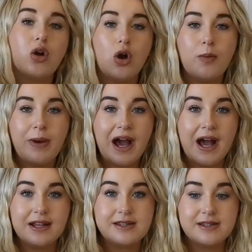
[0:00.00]
Cotton
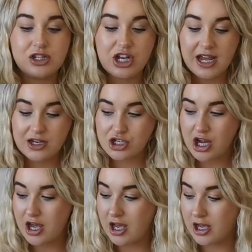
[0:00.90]
pads to change
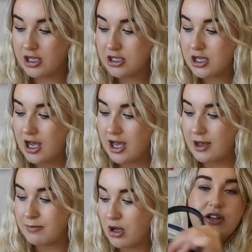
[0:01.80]
her.
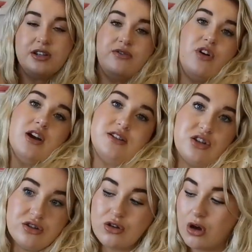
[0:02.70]
It's advised
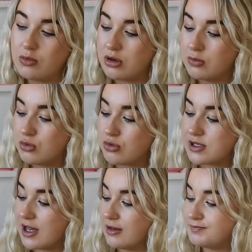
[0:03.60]
to use cotton wool and
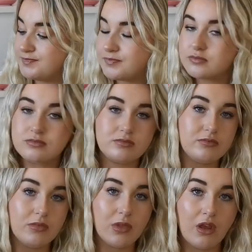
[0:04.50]
water
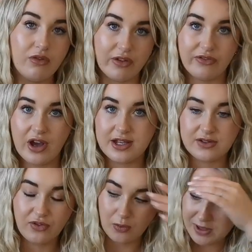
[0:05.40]
for the
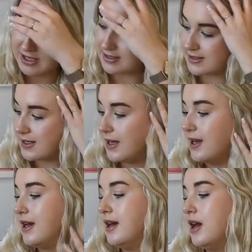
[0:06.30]
first few weeks
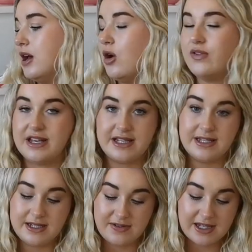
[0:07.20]
on their
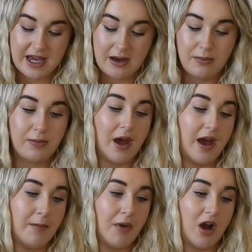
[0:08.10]
sensitive skin.
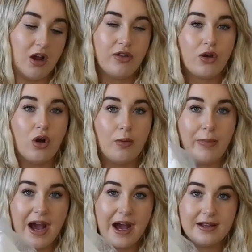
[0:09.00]
I like the cotton
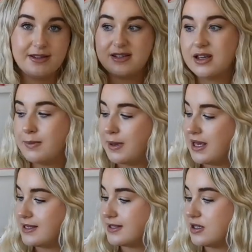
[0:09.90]
pads, a bit
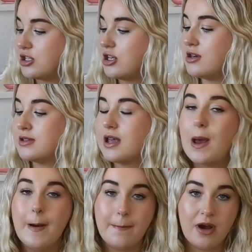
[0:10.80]
easier to use.
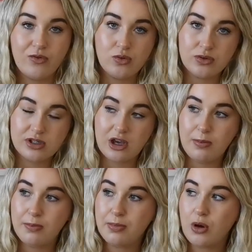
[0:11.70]
But I've
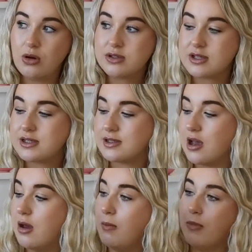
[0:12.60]
also got
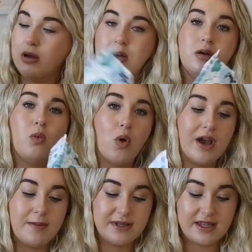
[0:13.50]
some
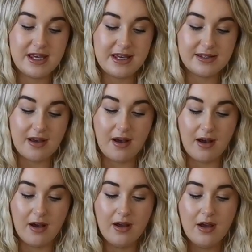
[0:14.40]
wipes. These
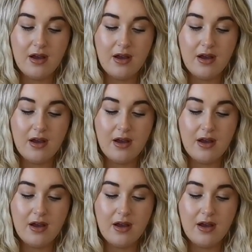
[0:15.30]
are